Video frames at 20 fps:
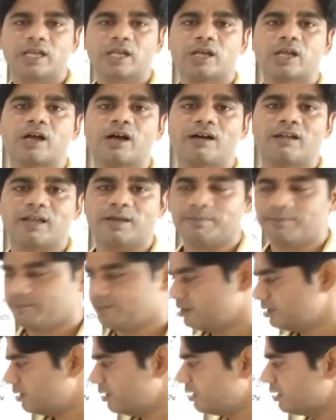Column.
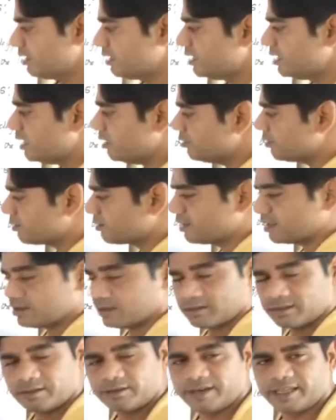Now the
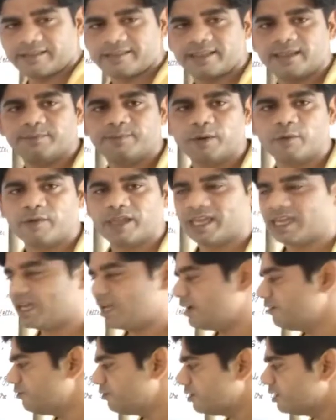third example we
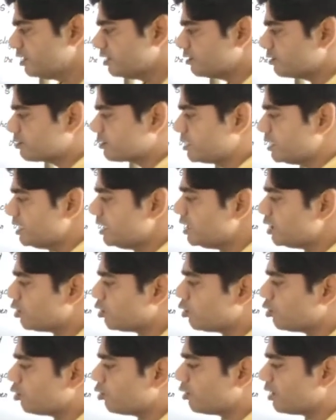have
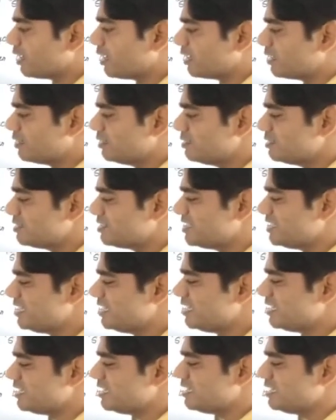
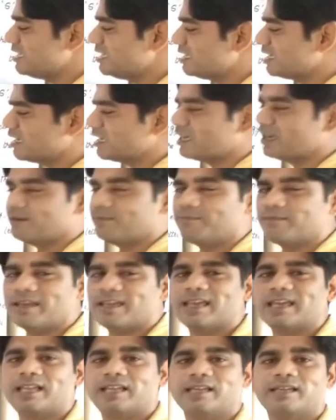condemen.
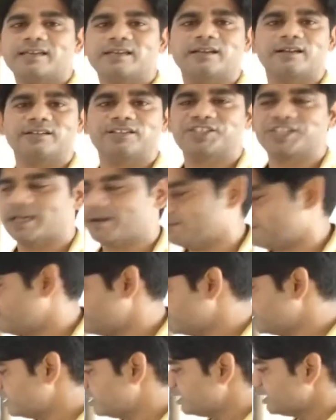Condemn.
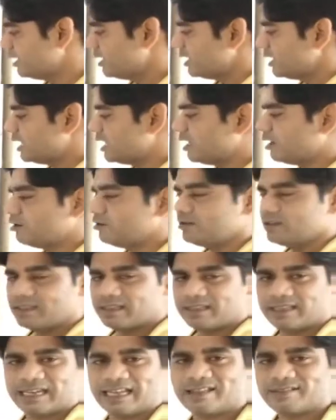Now
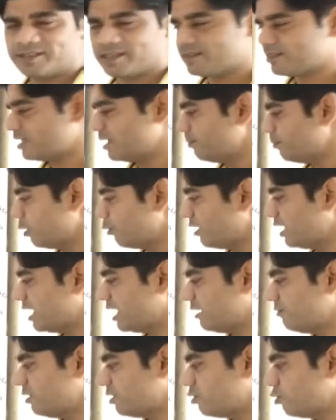the last example we
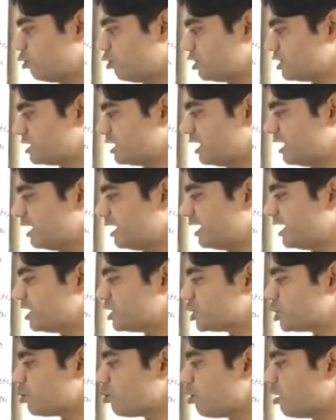have is what?
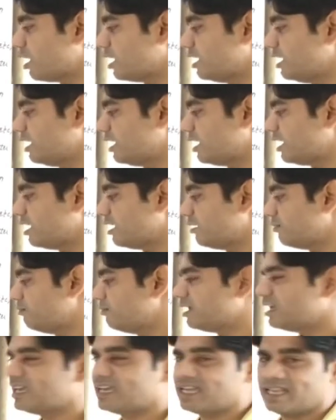
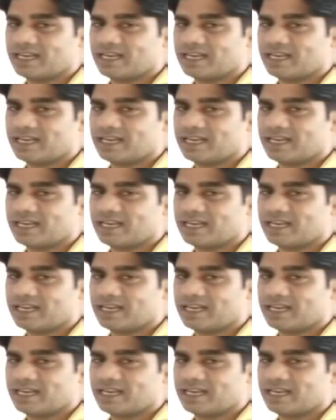hymn.